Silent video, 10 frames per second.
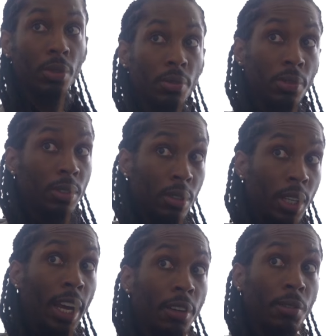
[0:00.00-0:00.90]
with
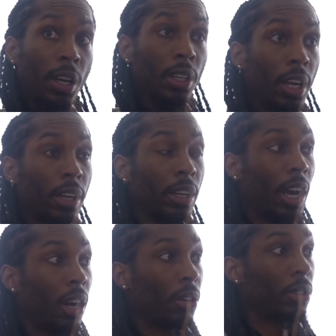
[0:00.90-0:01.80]
life, right? Like
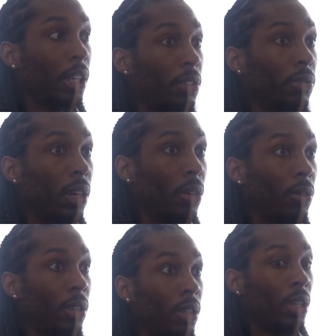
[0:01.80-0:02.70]
how things
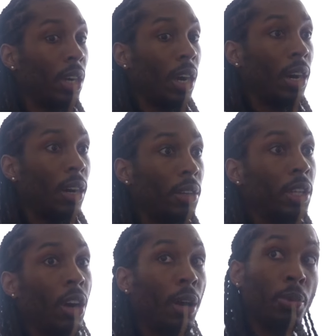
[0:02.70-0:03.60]
flow. Uh,
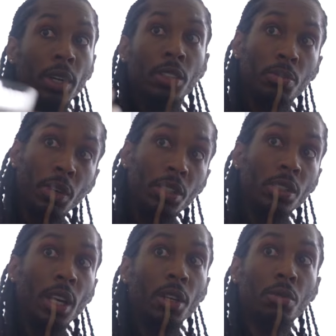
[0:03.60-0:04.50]
there are point, points in
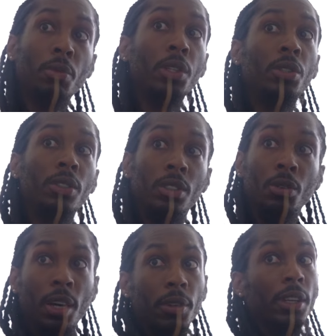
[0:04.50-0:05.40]
times where we
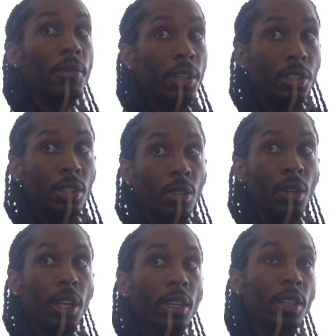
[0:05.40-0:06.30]
do have an vision
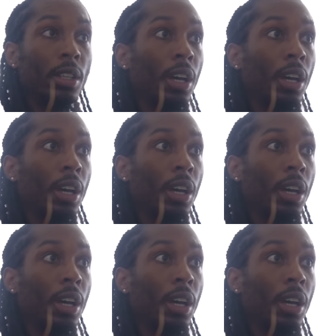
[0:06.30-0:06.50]
or in